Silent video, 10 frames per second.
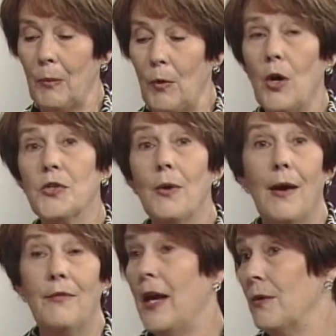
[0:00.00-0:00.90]
We also
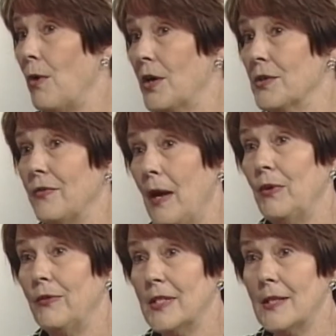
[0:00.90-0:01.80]
have the Headwaters
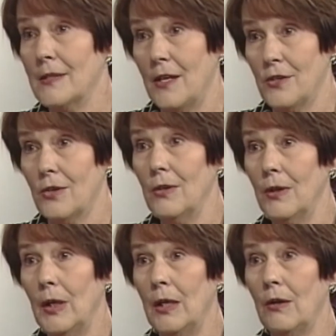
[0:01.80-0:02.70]
Family Visit Center
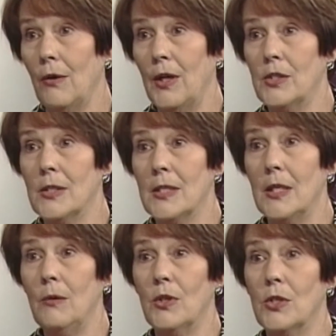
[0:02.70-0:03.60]
in our
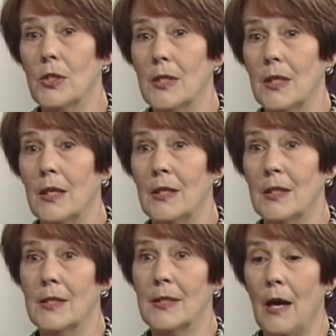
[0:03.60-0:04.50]
agency, which is
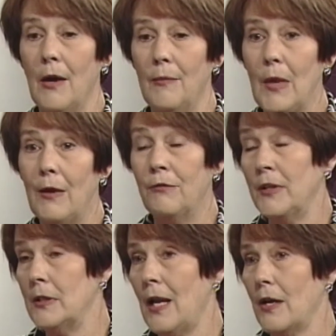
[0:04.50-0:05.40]

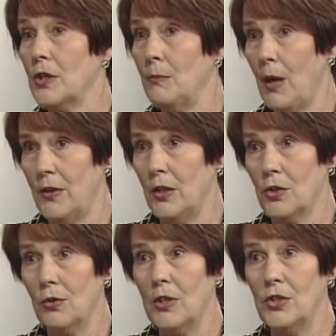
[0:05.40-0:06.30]
funded actually by the
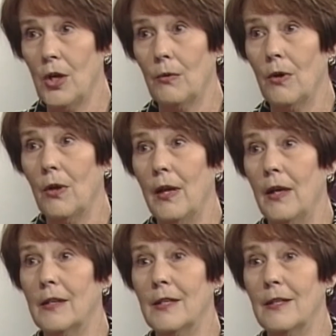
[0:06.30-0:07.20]
Attorney General
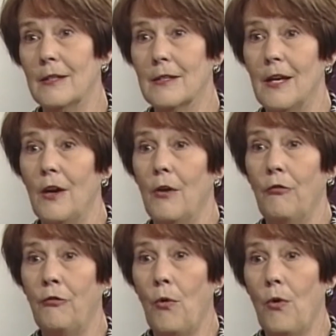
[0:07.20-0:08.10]
and is
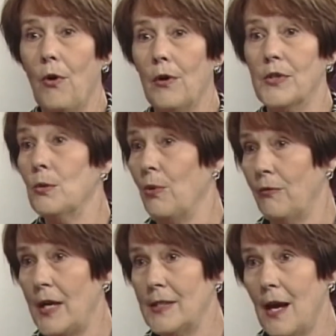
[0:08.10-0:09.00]
for
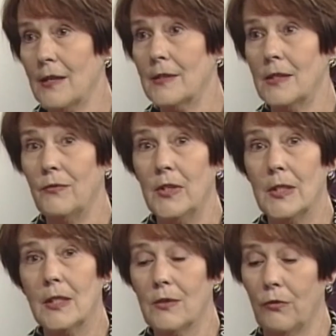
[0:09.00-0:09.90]
supervised access
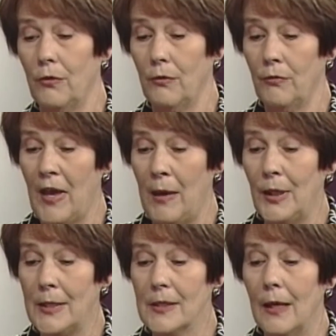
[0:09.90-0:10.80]
visits for
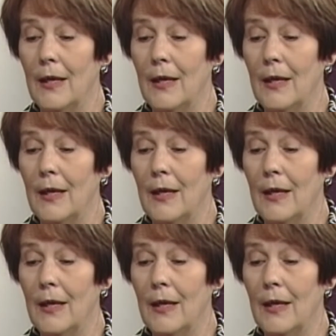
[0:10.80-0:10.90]
families.